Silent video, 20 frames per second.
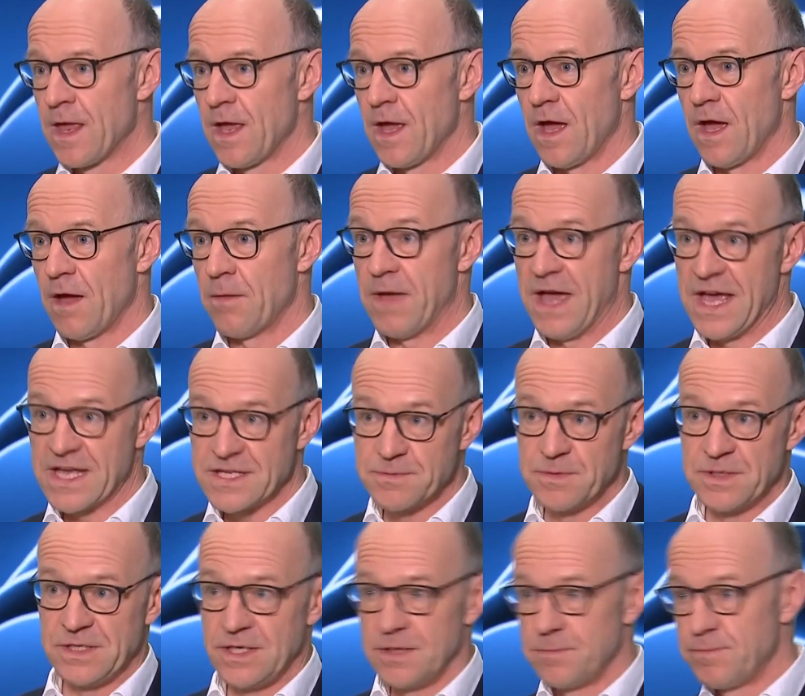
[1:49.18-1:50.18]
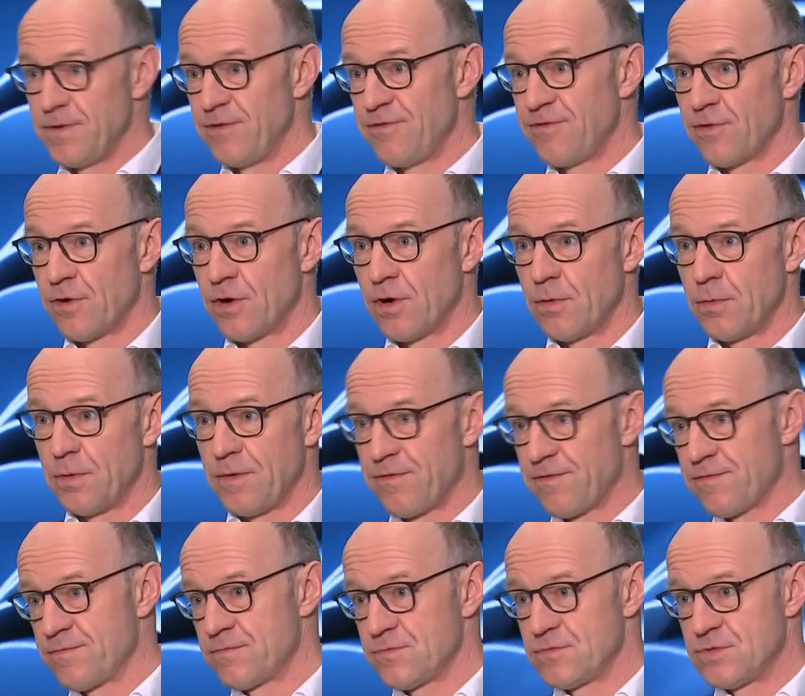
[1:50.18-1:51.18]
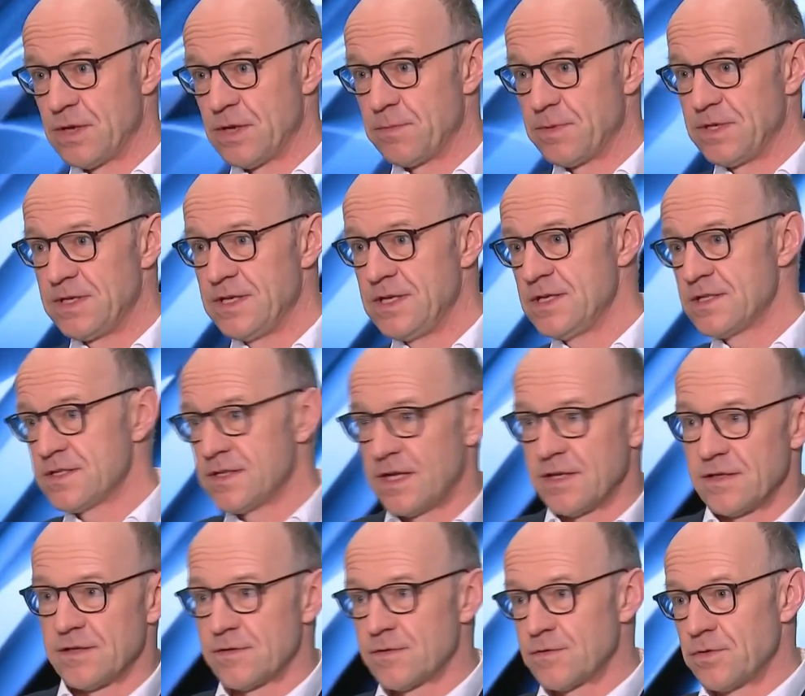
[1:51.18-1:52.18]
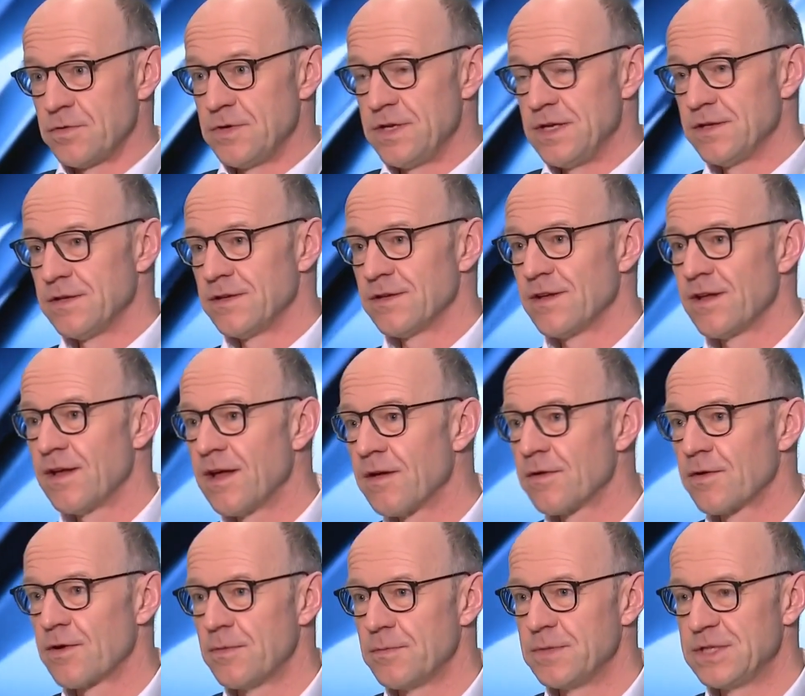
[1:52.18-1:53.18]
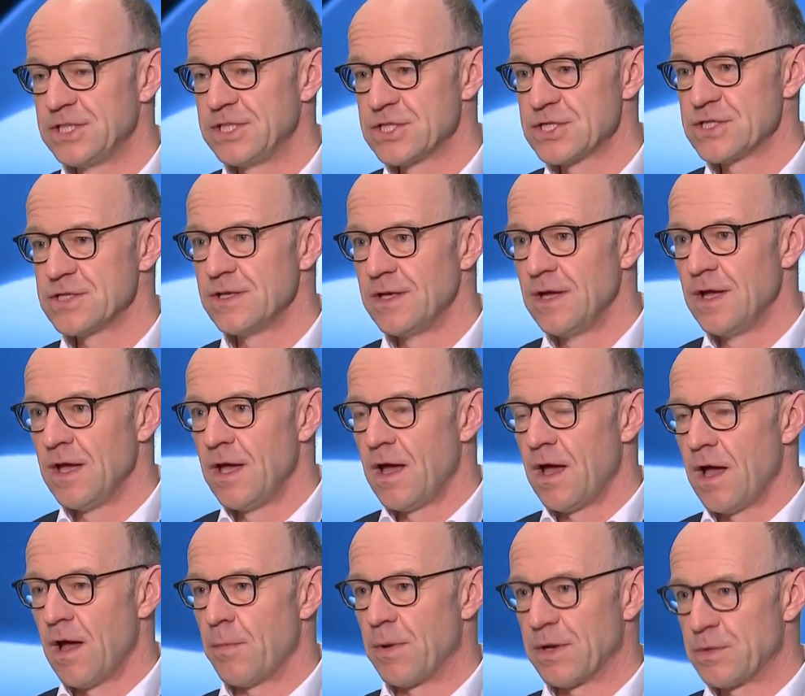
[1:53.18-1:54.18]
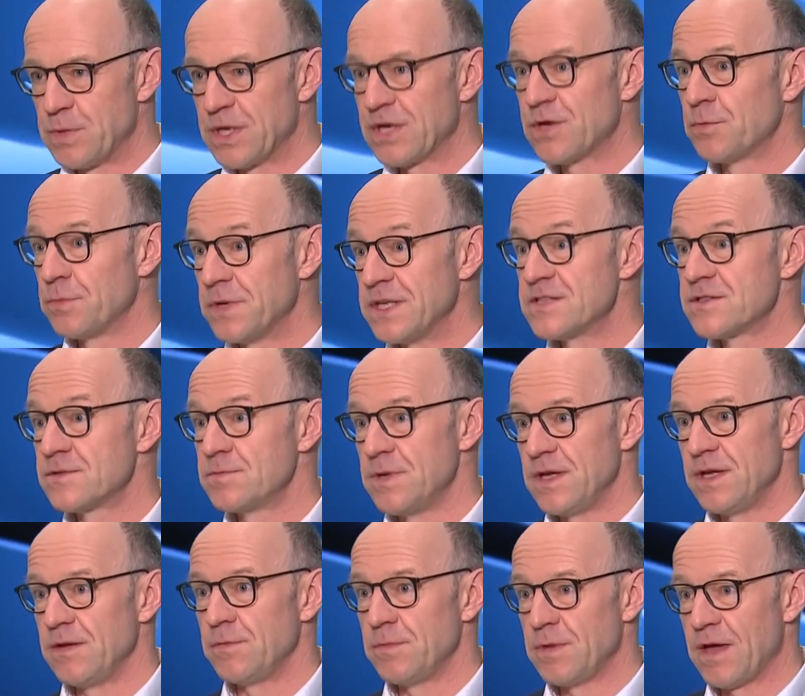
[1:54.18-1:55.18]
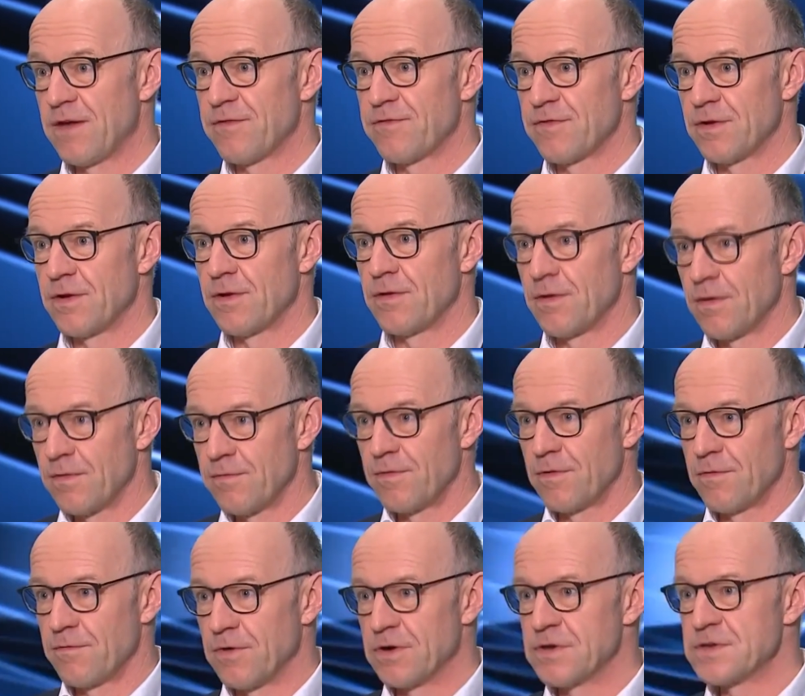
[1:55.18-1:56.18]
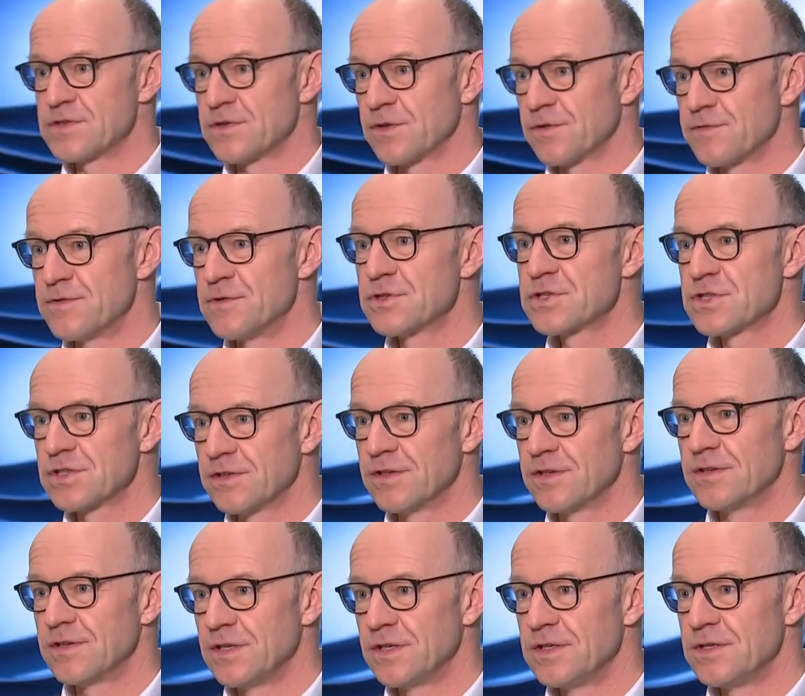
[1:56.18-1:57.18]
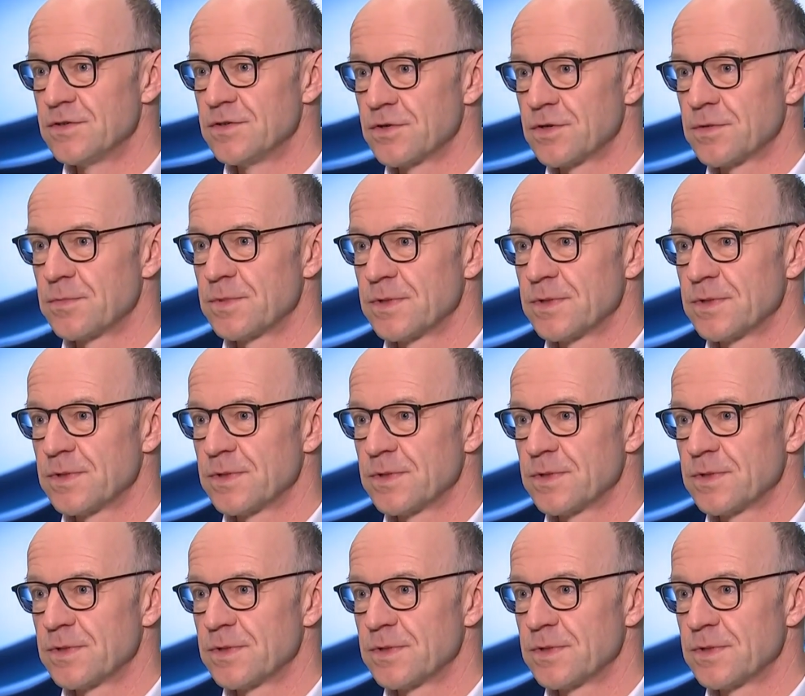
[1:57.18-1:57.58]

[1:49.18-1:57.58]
um, as we did before with Japanese and Korean uh, competition. Uh, but we're convinced we, we have a, a very strong future in Europe.